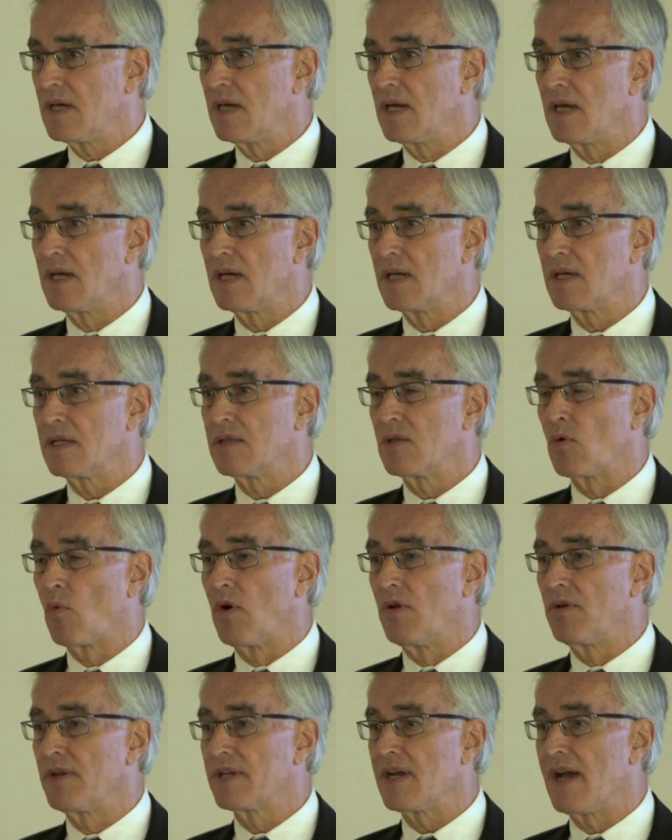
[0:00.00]
The
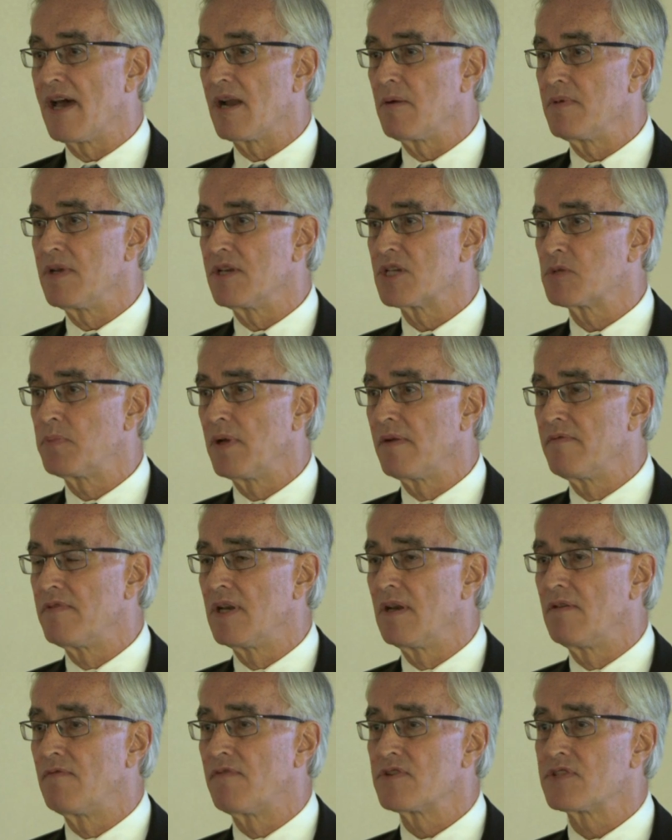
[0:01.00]
world economy has
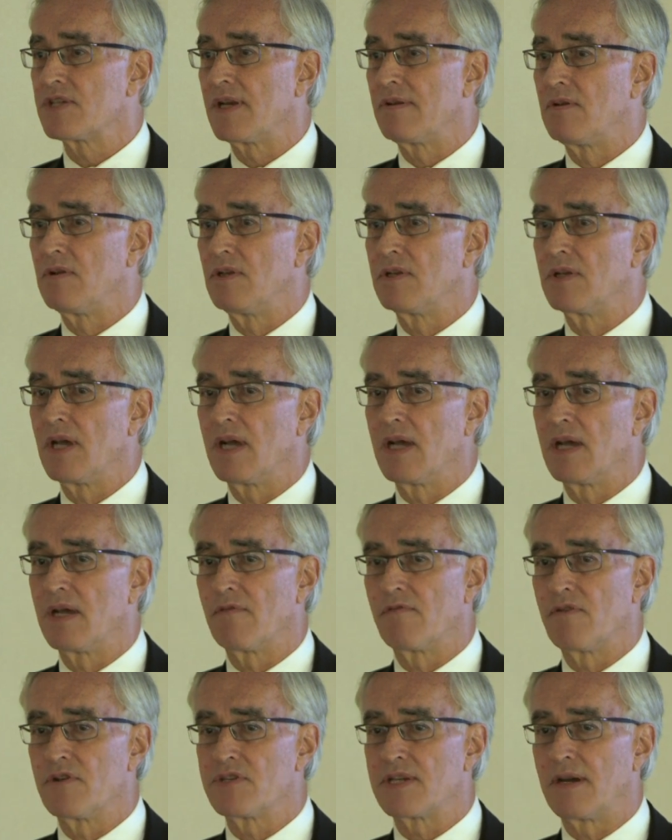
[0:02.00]
pivoted for
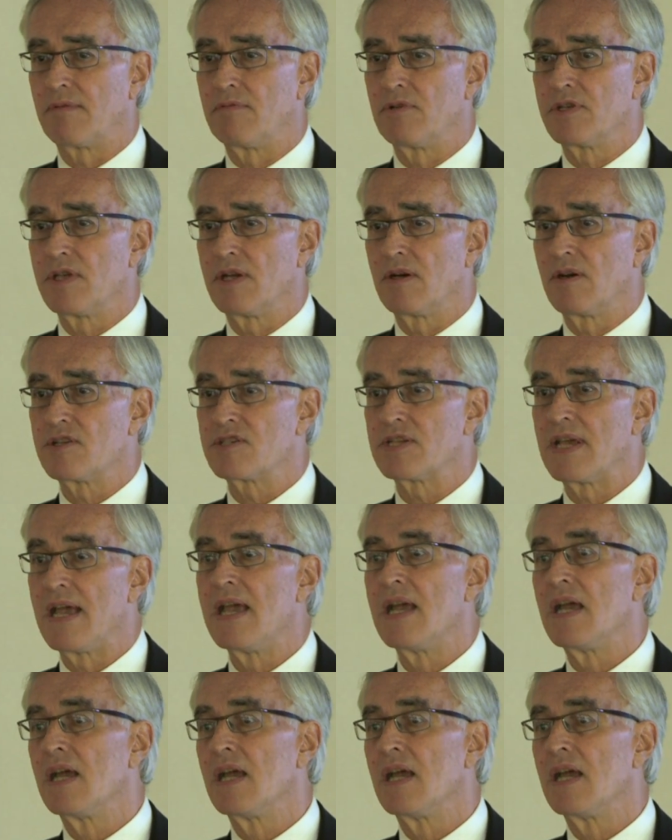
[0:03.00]
several years,